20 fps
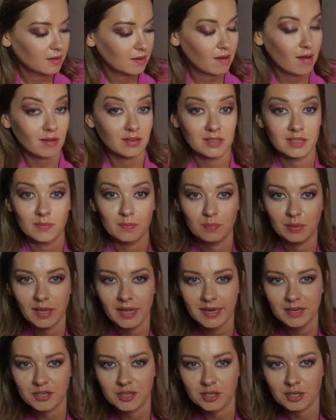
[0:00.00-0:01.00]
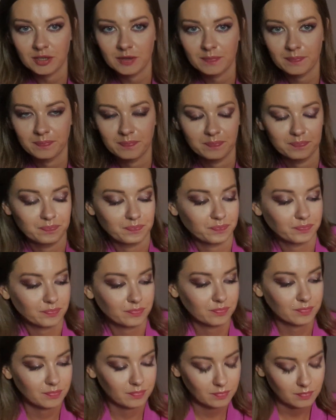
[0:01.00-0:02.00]
Contemplation.
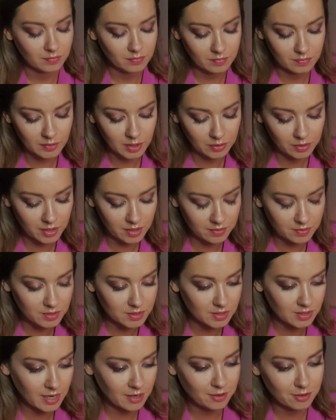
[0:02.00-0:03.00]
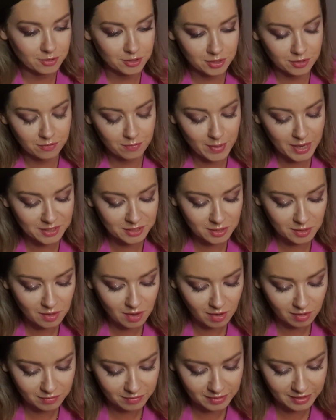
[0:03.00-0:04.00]
Okay, this energy of mental
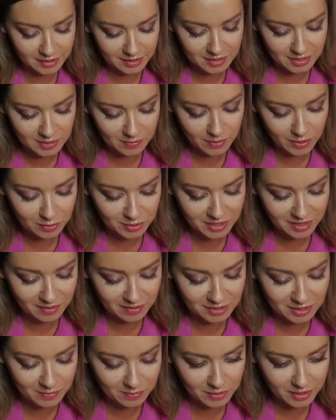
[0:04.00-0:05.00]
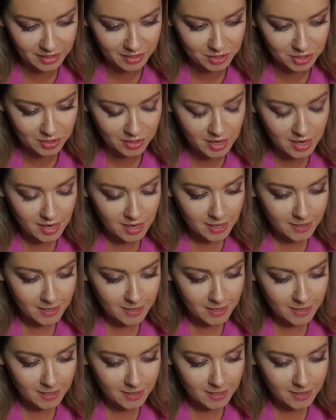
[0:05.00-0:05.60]
conflict is about contemplation.